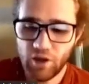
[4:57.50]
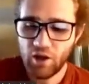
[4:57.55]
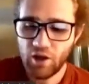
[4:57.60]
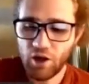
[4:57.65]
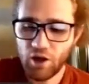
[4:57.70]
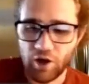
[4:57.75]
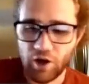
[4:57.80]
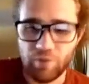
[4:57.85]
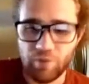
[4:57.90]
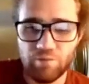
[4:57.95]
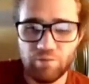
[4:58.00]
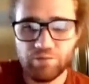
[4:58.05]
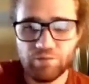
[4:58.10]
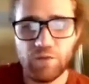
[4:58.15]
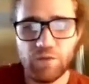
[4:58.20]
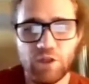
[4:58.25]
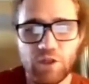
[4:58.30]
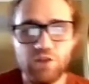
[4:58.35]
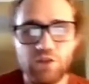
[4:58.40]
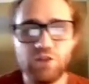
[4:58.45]
Okay,
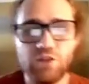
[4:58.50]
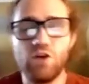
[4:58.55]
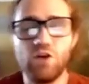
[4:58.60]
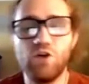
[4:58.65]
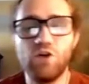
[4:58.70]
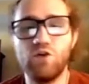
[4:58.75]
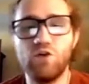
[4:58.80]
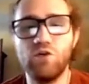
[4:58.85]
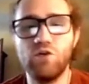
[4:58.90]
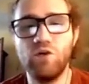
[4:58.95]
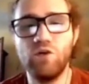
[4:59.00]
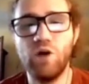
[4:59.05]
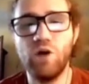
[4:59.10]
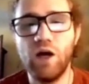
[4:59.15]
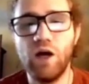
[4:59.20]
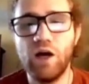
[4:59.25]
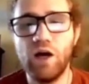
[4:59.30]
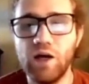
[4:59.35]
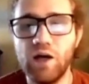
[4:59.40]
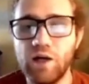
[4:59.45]
so
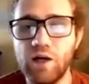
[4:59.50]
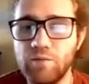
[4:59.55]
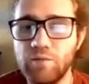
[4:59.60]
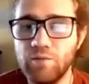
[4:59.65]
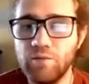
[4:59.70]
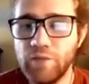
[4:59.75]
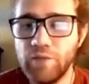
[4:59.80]
um,